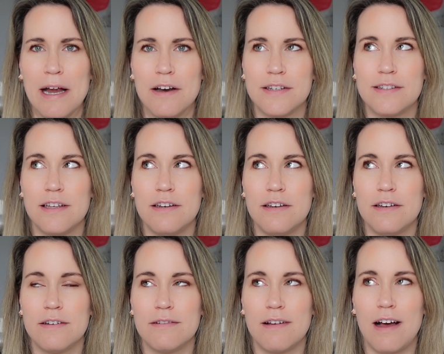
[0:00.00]
comparison,
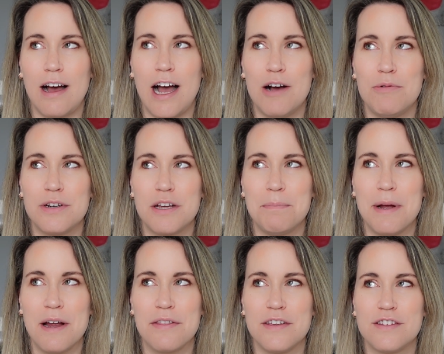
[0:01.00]
I would
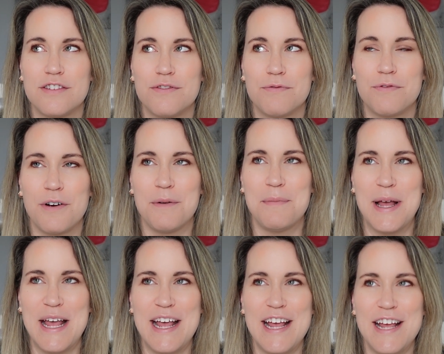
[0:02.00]
compare this from
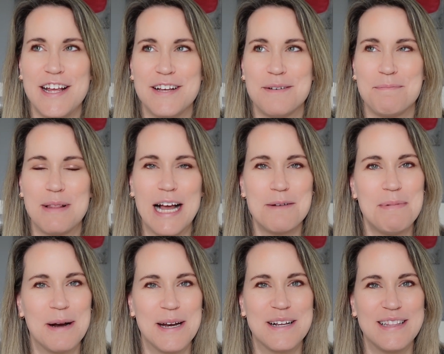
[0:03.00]
a
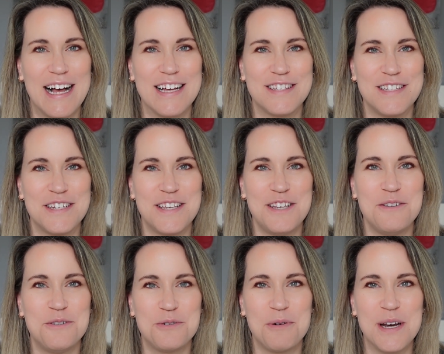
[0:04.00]
BlackBerry Classic
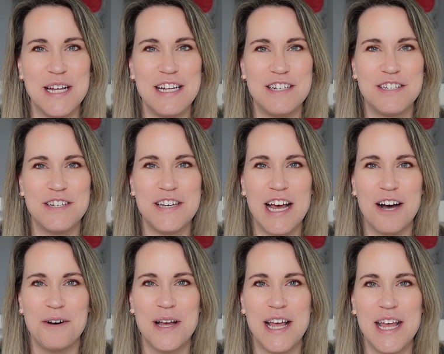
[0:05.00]
Q20 to
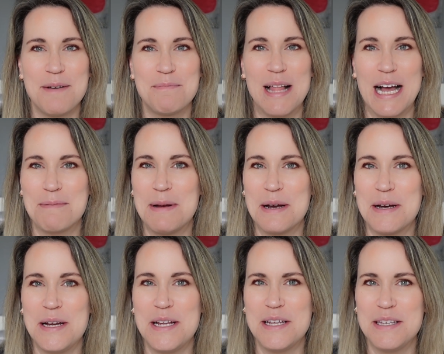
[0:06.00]
now a
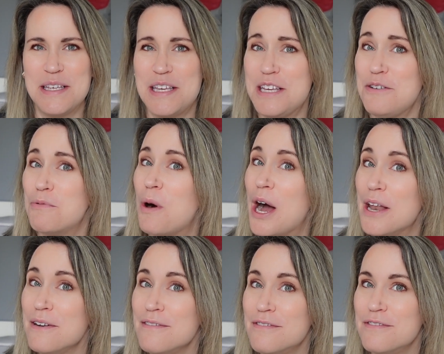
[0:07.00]
BlackBerry Key
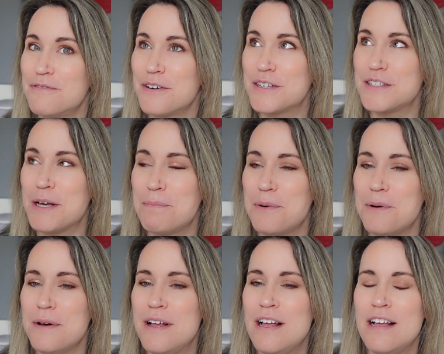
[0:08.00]
1, for
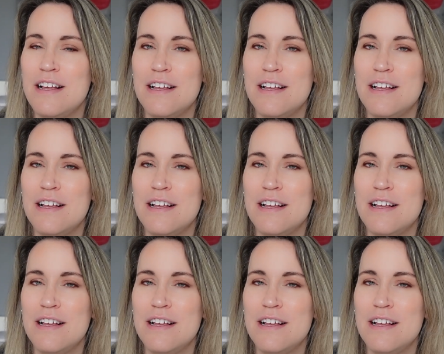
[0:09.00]
example.